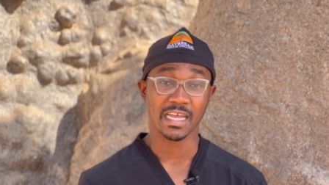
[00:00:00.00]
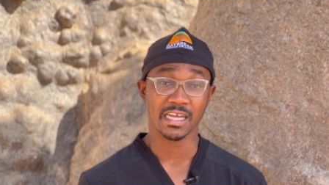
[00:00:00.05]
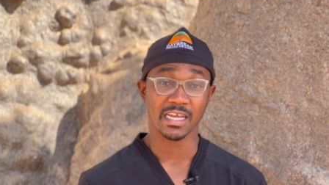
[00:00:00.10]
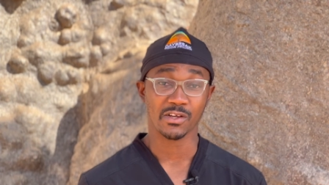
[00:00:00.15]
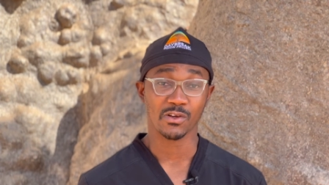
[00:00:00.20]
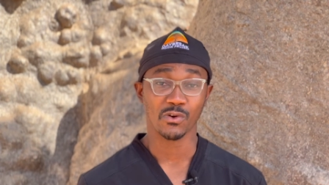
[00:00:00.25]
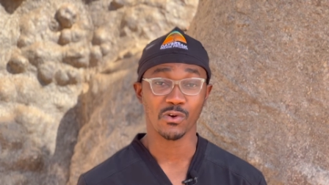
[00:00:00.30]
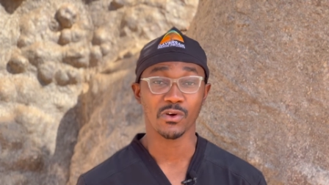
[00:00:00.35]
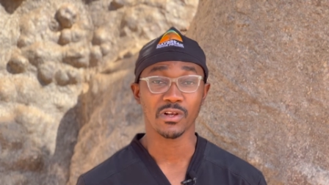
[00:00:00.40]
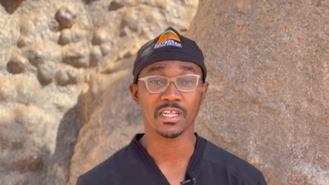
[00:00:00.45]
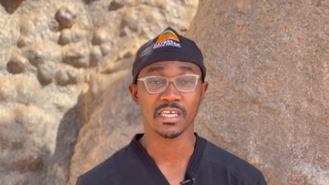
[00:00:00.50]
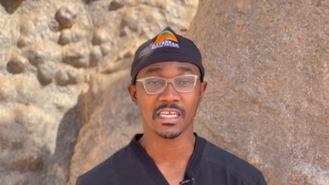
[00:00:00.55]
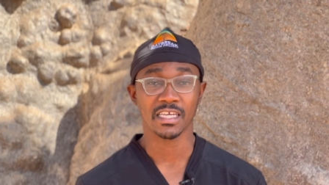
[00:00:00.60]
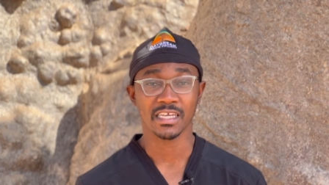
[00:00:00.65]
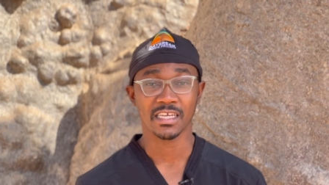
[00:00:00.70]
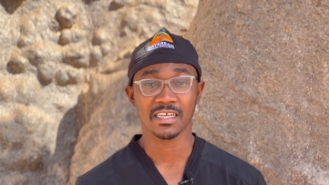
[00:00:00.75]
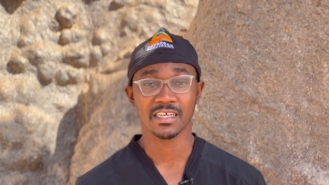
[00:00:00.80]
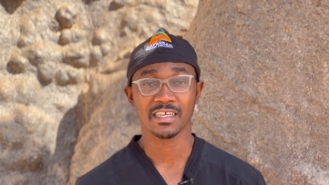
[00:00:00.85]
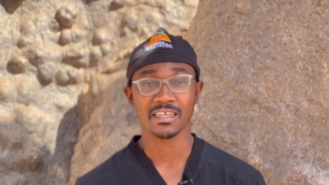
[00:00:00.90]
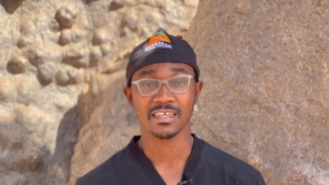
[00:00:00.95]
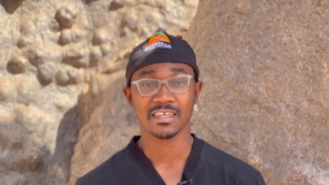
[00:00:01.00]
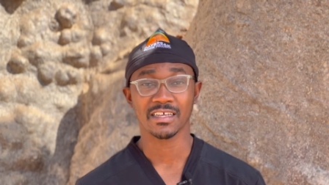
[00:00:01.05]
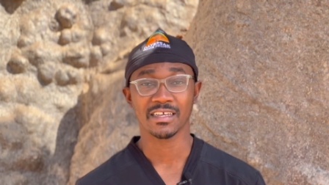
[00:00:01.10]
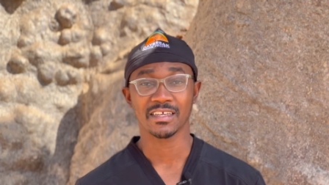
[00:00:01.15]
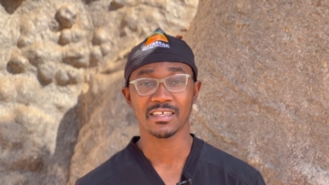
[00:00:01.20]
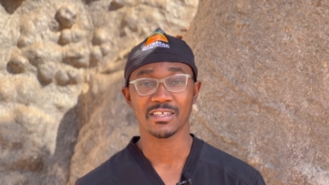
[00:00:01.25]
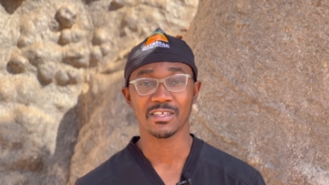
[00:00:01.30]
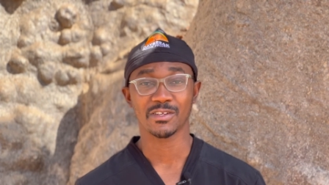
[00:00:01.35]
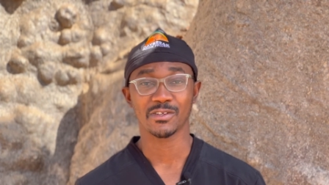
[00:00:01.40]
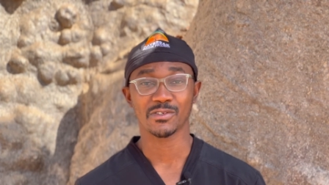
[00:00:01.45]
calling,
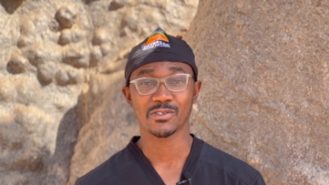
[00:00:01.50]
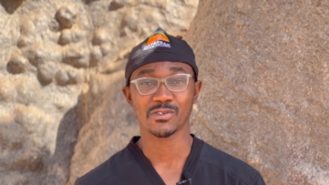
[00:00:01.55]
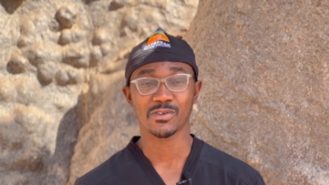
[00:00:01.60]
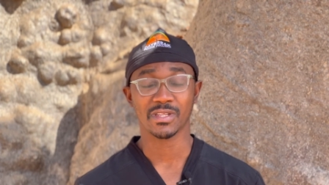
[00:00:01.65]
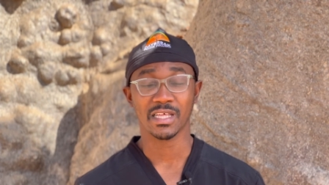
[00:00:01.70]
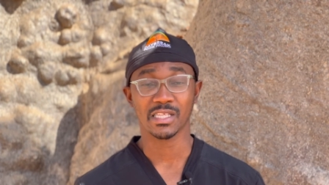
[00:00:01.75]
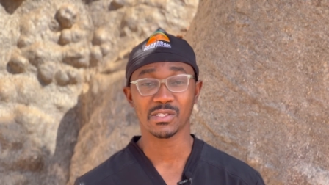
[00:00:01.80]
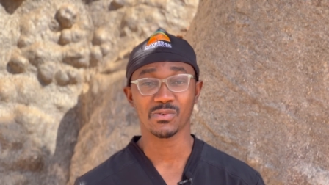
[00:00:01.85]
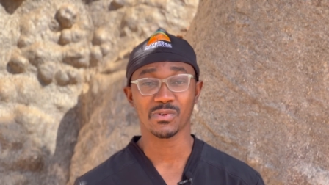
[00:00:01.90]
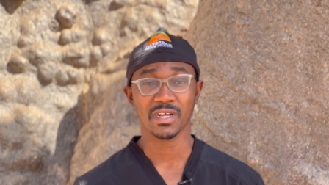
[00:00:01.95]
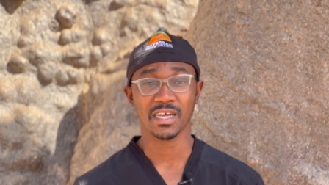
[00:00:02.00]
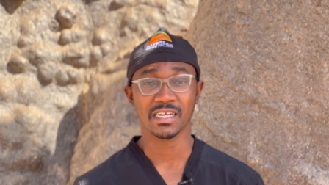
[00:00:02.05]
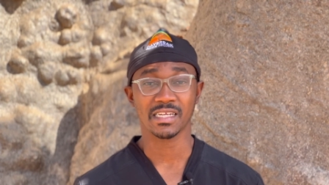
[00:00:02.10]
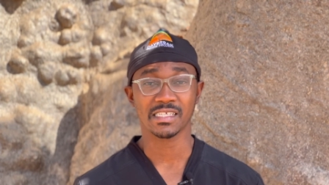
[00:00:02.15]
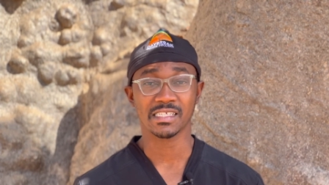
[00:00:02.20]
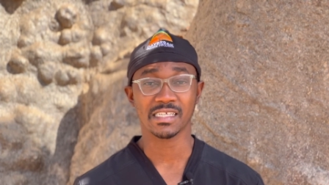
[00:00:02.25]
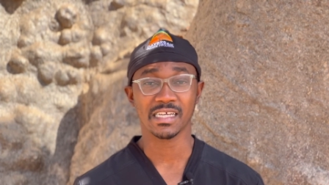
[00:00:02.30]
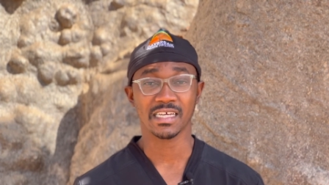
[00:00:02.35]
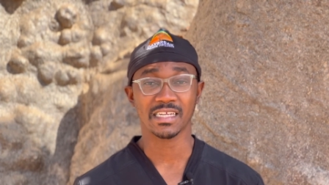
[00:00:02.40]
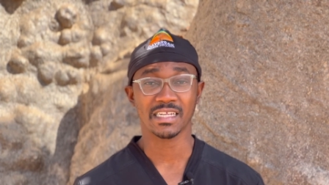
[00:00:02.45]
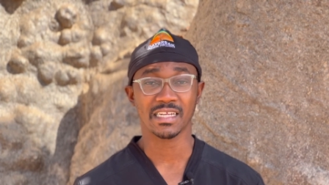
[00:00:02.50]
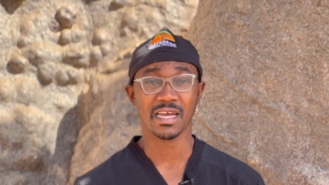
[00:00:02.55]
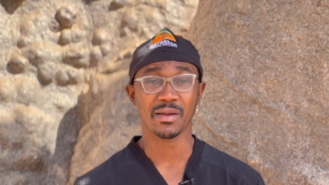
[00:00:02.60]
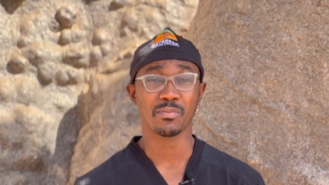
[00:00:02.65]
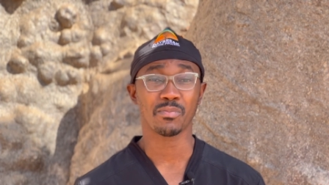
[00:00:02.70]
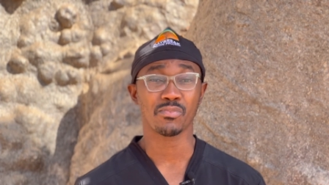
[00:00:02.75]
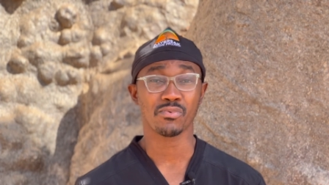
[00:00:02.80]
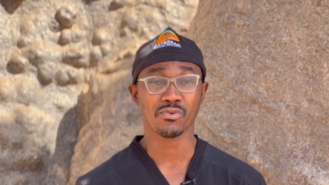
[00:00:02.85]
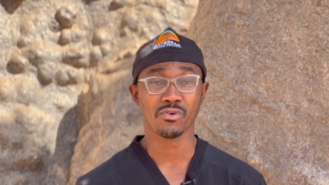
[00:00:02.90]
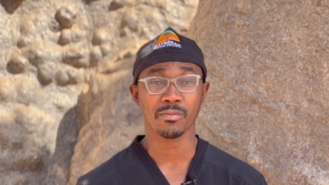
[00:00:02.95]
So that's when I decided I
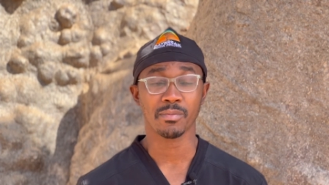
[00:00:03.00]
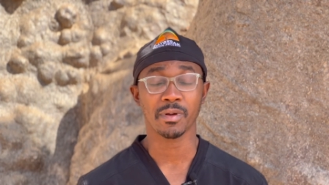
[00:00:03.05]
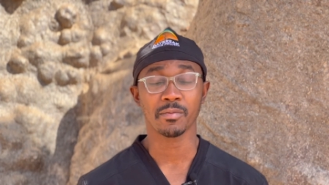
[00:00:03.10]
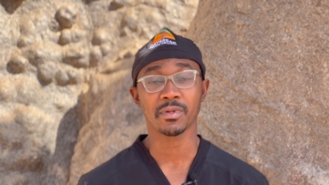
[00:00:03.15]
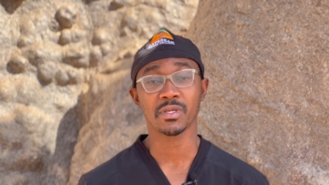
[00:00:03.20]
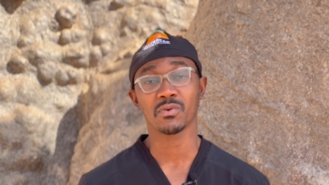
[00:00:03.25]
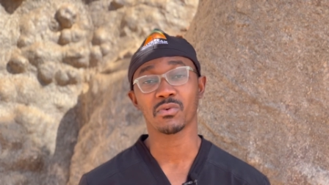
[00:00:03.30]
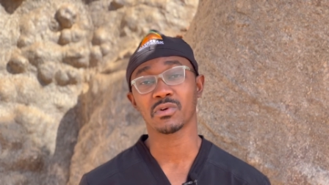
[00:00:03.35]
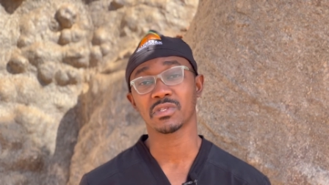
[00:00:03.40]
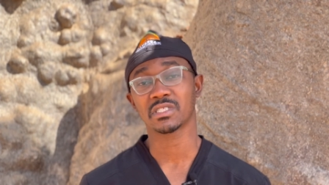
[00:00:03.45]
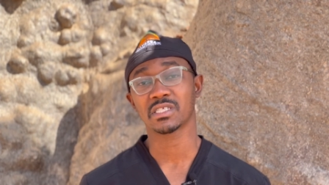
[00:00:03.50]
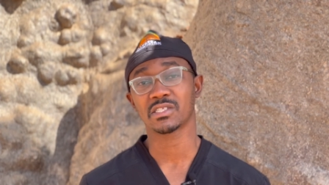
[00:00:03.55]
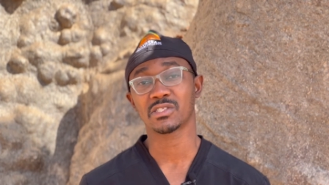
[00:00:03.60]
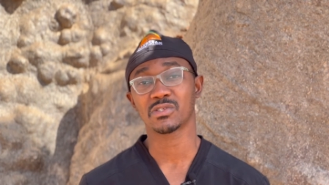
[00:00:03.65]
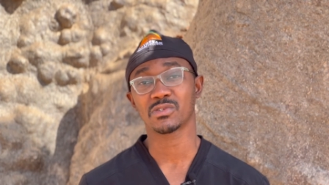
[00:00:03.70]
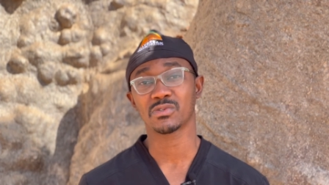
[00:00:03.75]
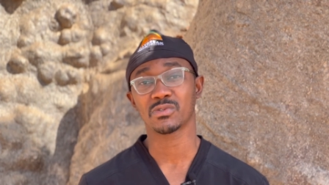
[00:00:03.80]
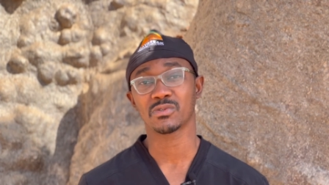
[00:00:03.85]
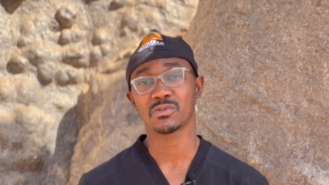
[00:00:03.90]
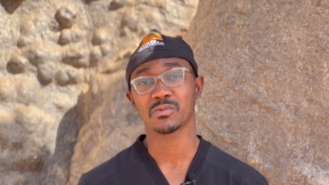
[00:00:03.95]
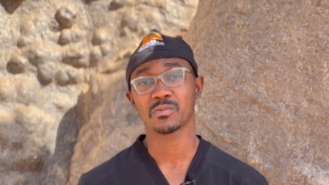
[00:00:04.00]
probably wanted to